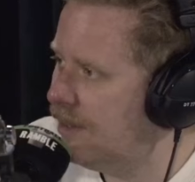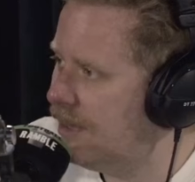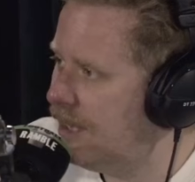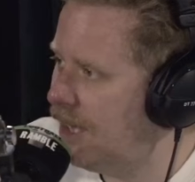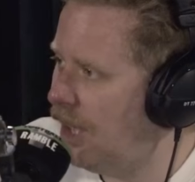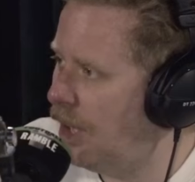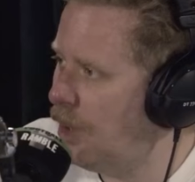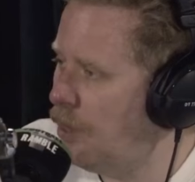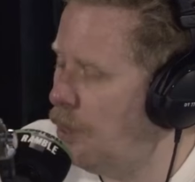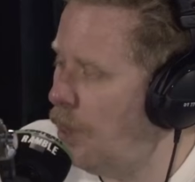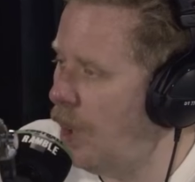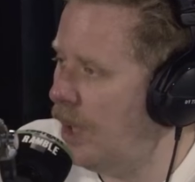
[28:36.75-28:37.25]

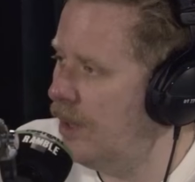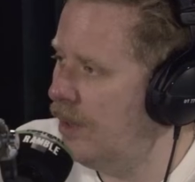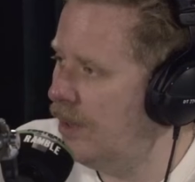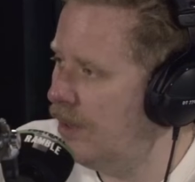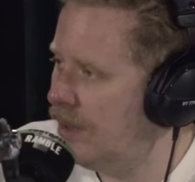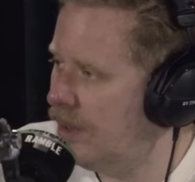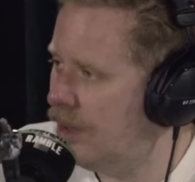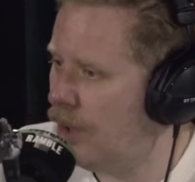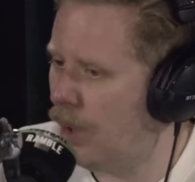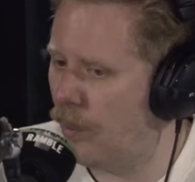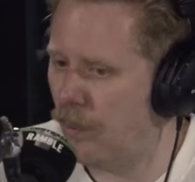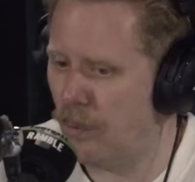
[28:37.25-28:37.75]
Yeah, he won
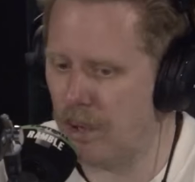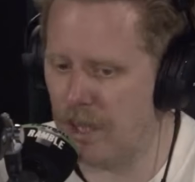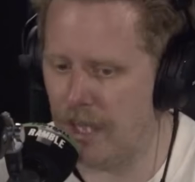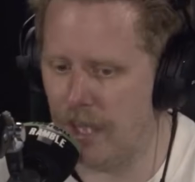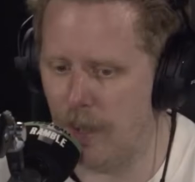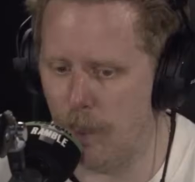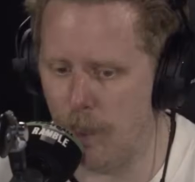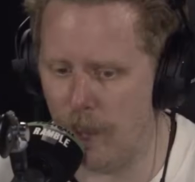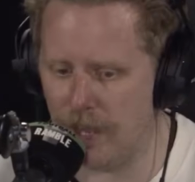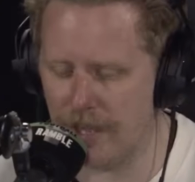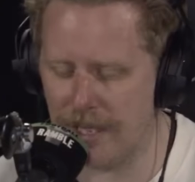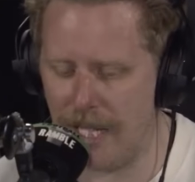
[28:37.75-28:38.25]
Conference League
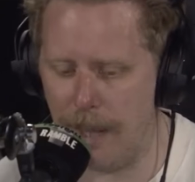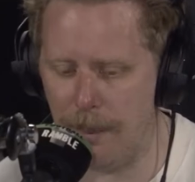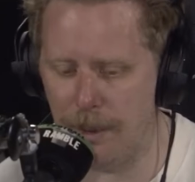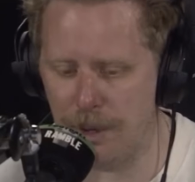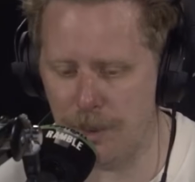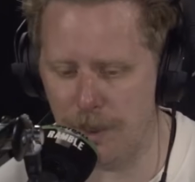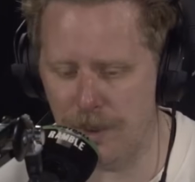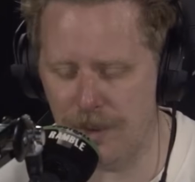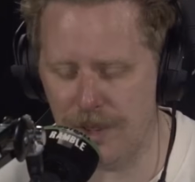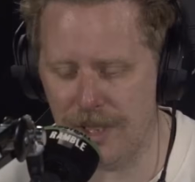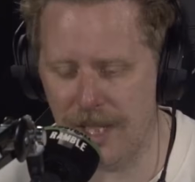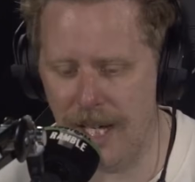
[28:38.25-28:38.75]
of West Ham, as
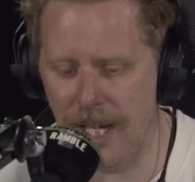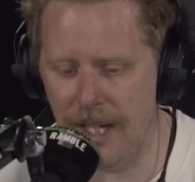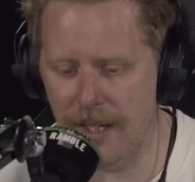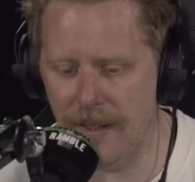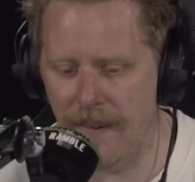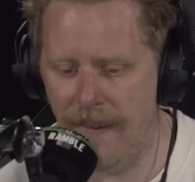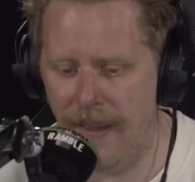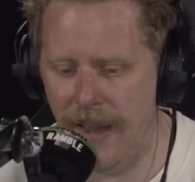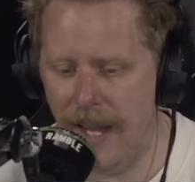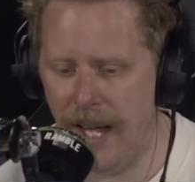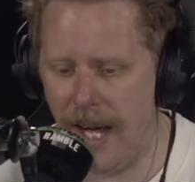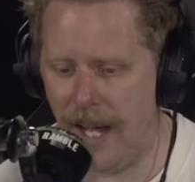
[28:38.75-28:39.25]
we've said,
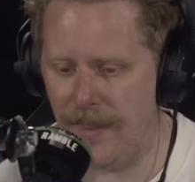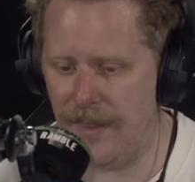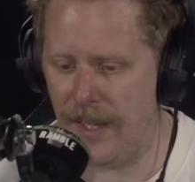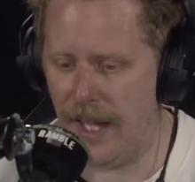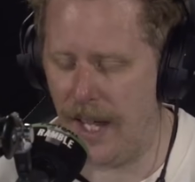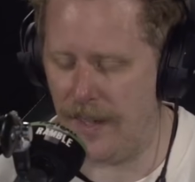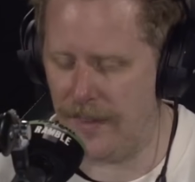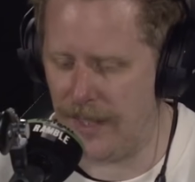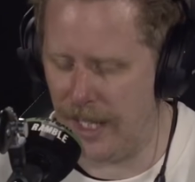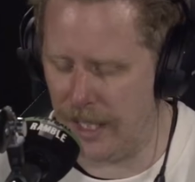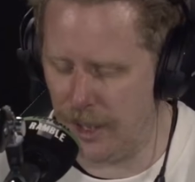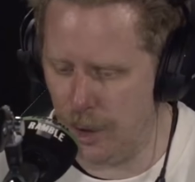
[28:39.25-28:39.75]
and
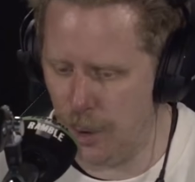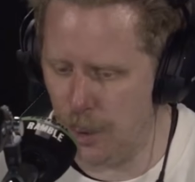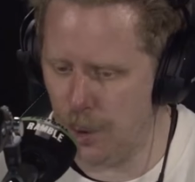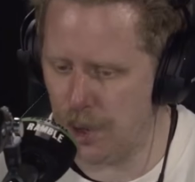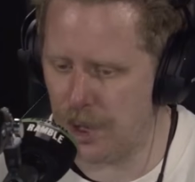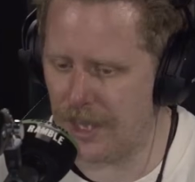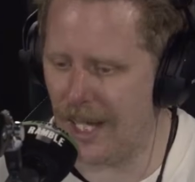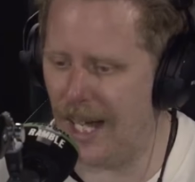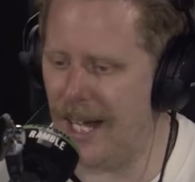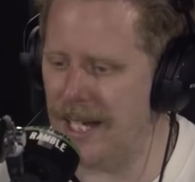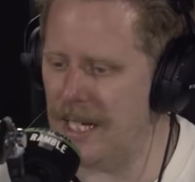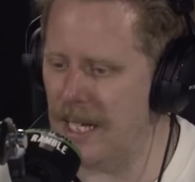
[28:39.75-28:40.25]
then new
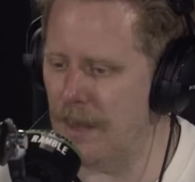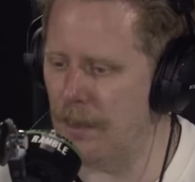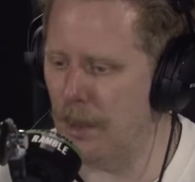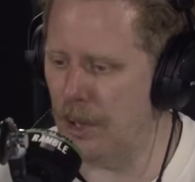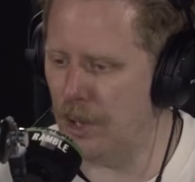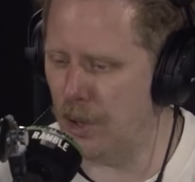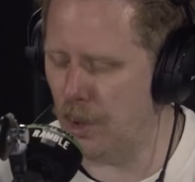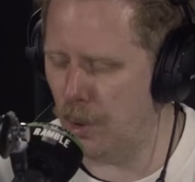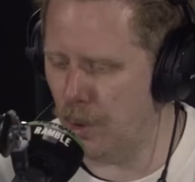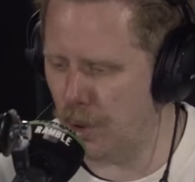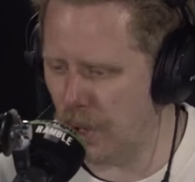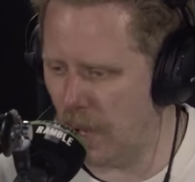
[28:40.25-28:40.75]
stadium, a
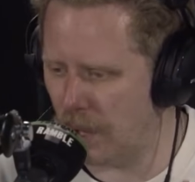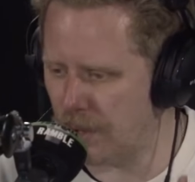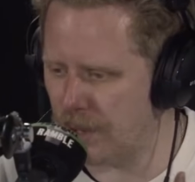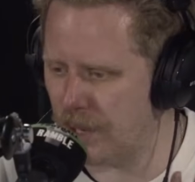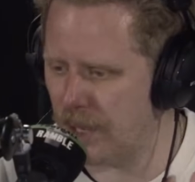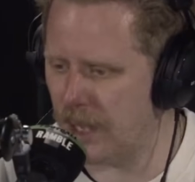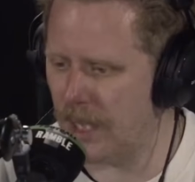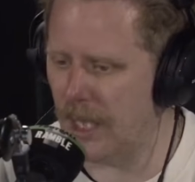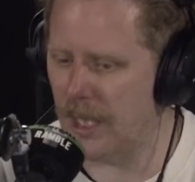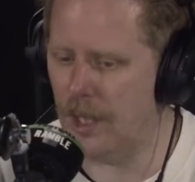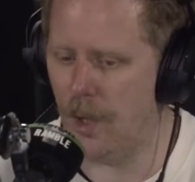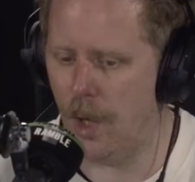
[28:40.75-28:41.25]
new chance to
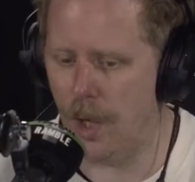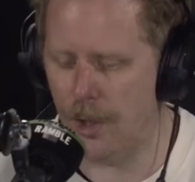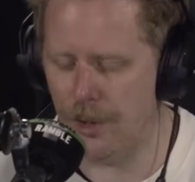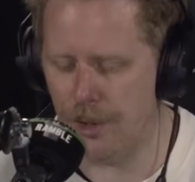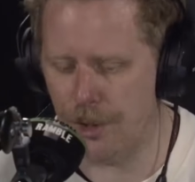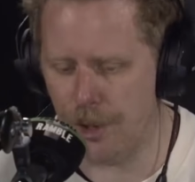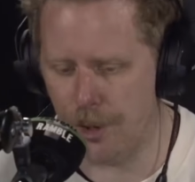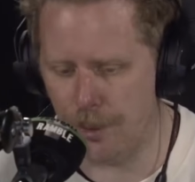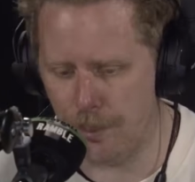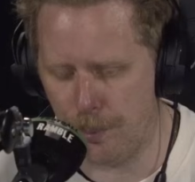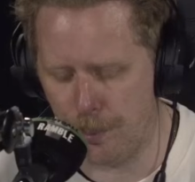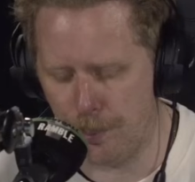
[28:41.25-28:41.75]
kick on
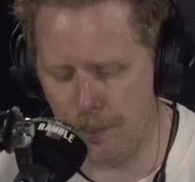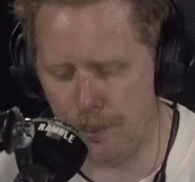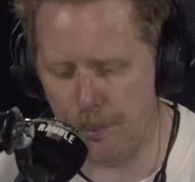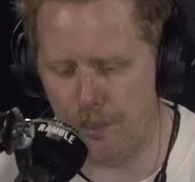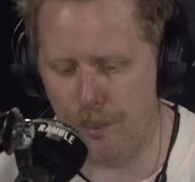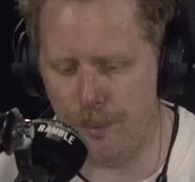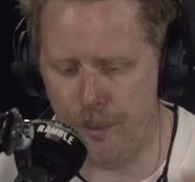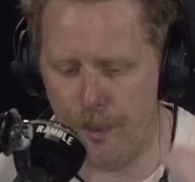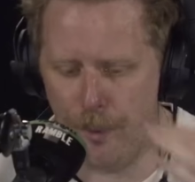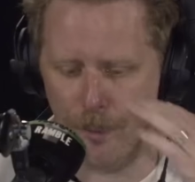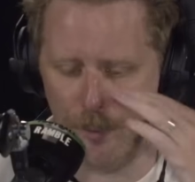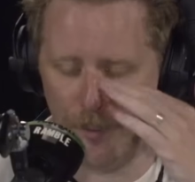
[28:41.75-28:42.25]
to
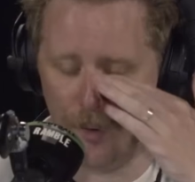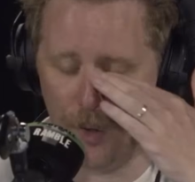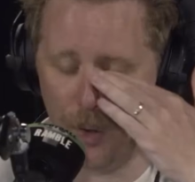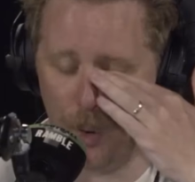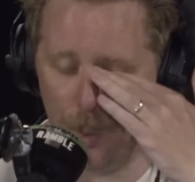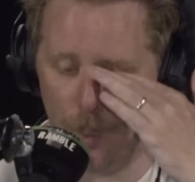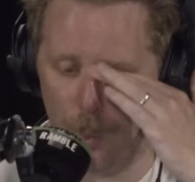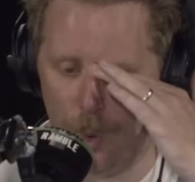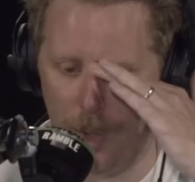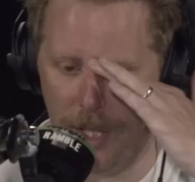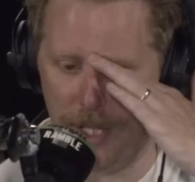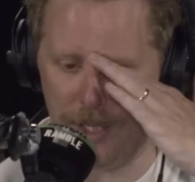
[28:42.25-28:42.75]

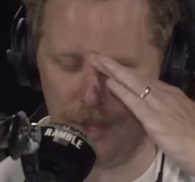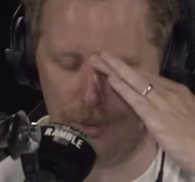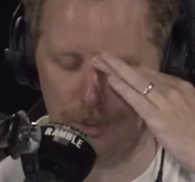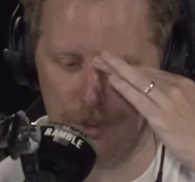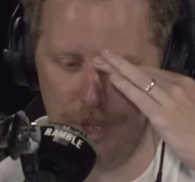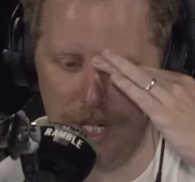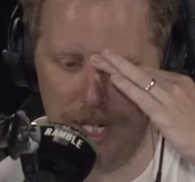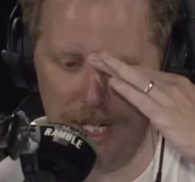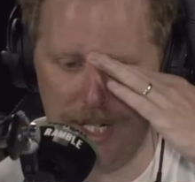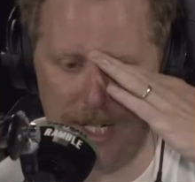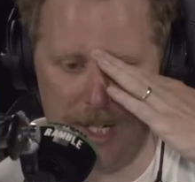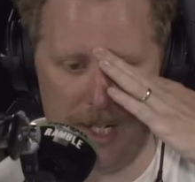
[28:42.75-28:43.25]
fulfil what is
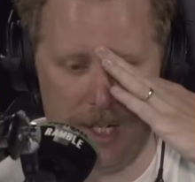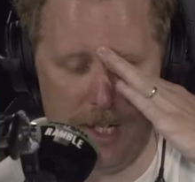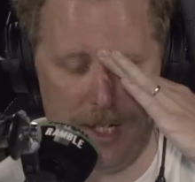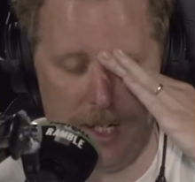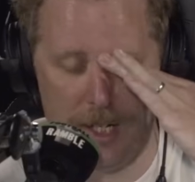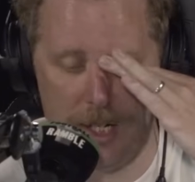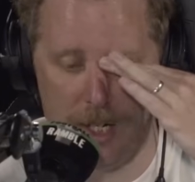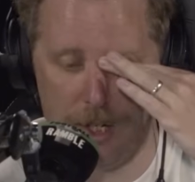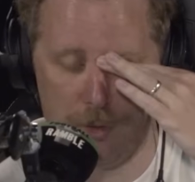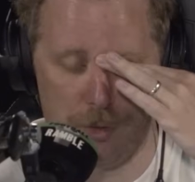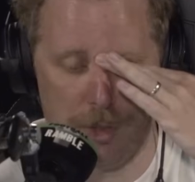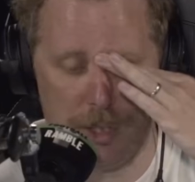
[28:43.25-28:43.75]
really an
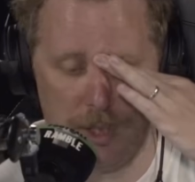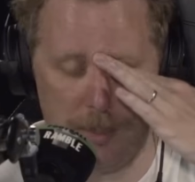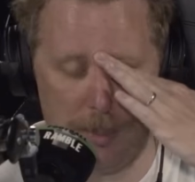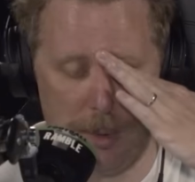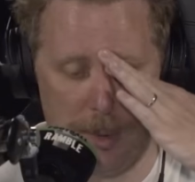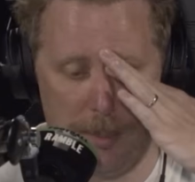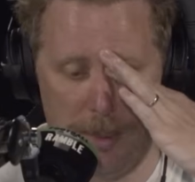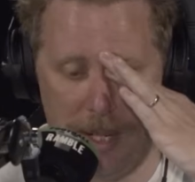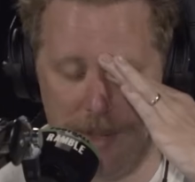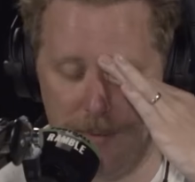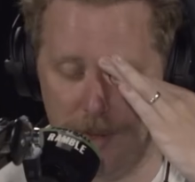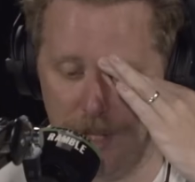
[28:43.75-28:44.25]
incredible
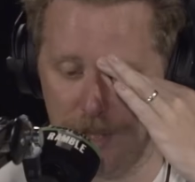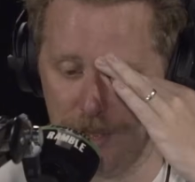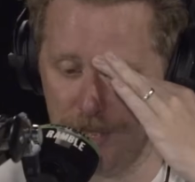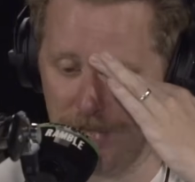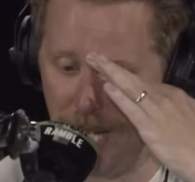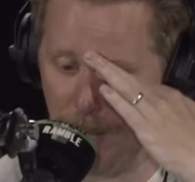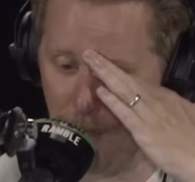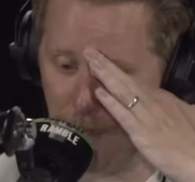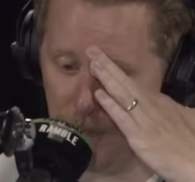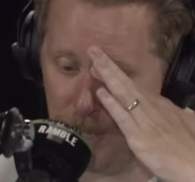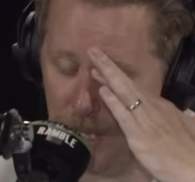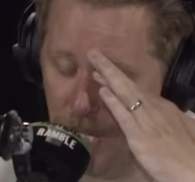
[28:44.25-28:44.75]
amount of
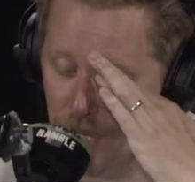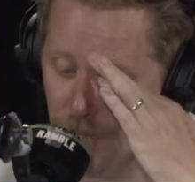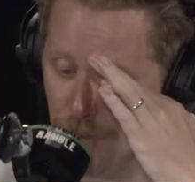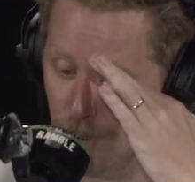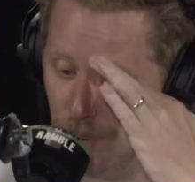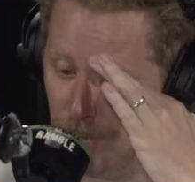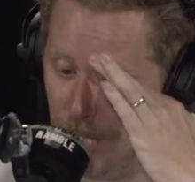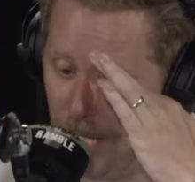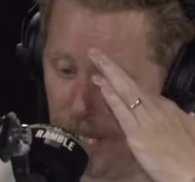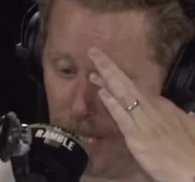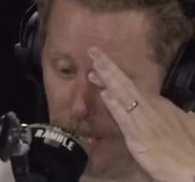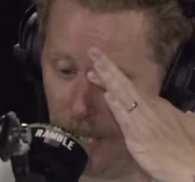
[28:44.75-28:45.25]
untapped potential
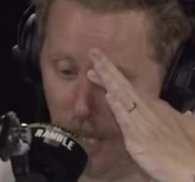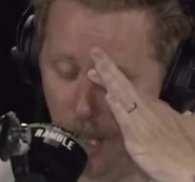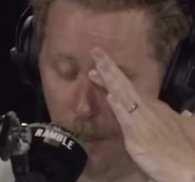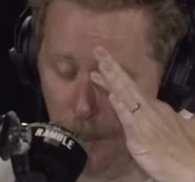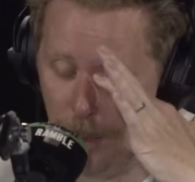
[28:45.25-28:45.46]
at that club.